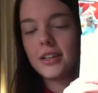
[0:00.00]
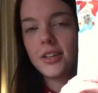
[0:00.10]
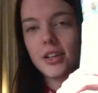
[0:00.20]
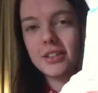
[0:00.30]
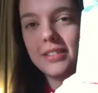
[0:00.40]

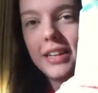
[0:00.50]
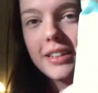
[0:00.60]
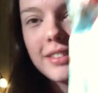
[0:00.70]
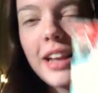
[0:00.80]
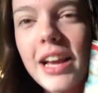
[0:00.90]
You can't see
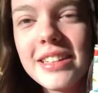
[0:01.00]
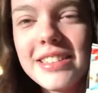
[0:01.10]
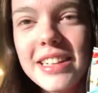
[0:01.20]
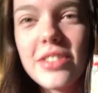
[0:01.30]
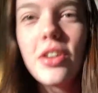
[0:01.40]
because the
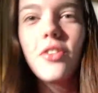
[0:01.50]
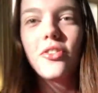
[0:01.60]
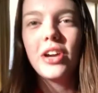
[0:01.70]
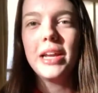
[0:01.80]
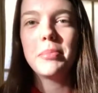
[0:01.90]
lighting is
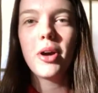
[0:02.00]
really